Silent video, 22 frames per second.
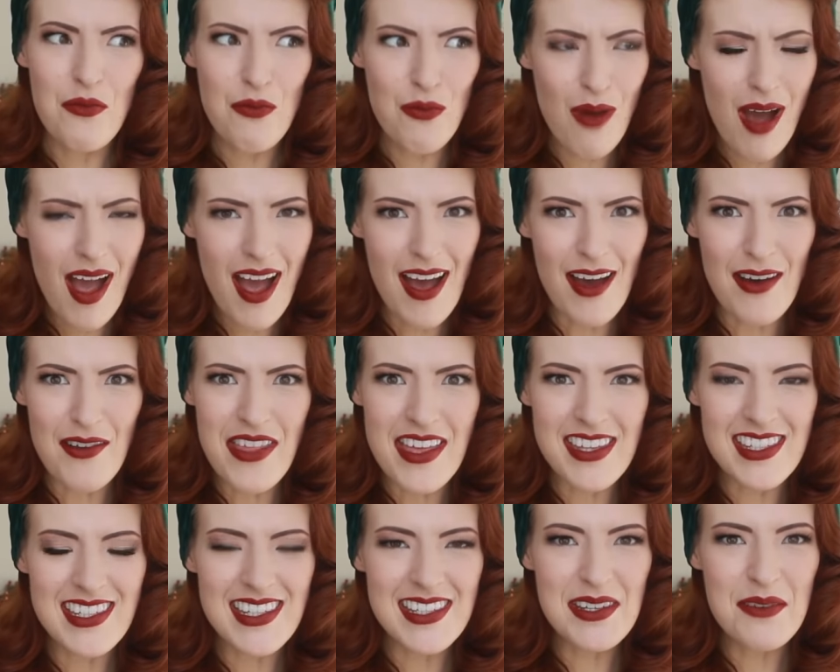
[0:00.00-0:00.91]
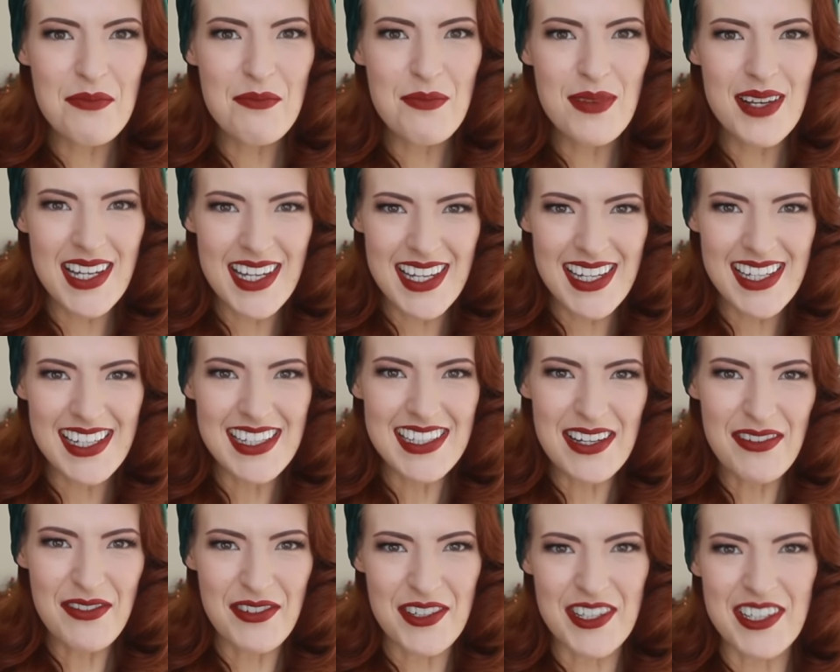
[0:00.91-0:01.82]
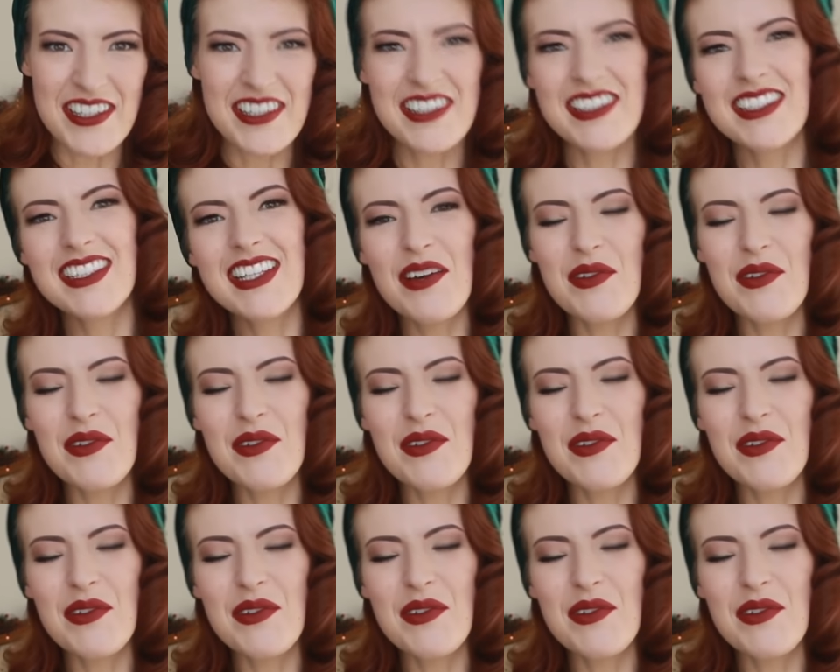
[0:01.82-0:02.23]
Wow, this is completely different.